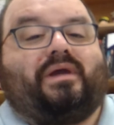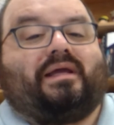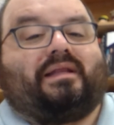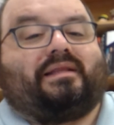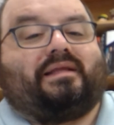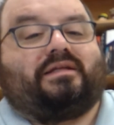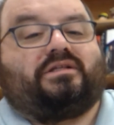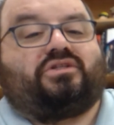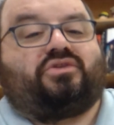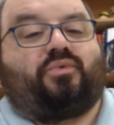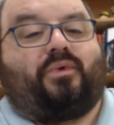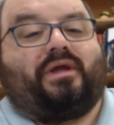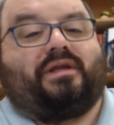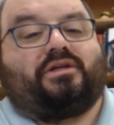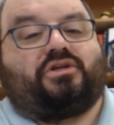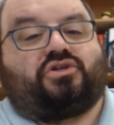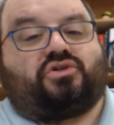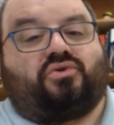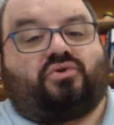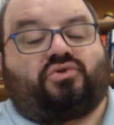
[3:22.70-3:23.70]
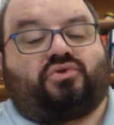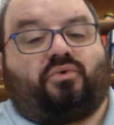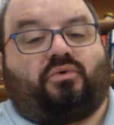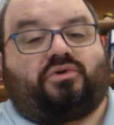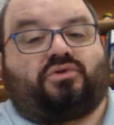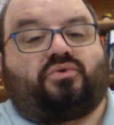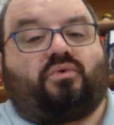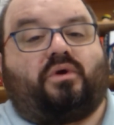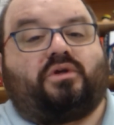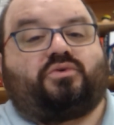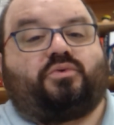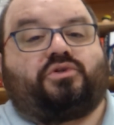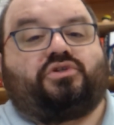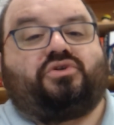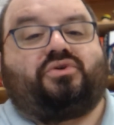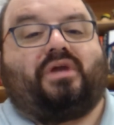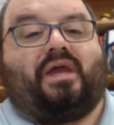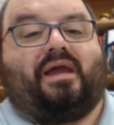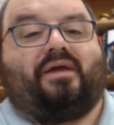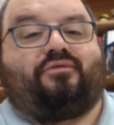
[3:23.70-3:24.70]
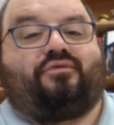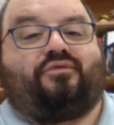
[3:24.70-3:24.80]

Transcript: get these 3 additional short stories, which you can't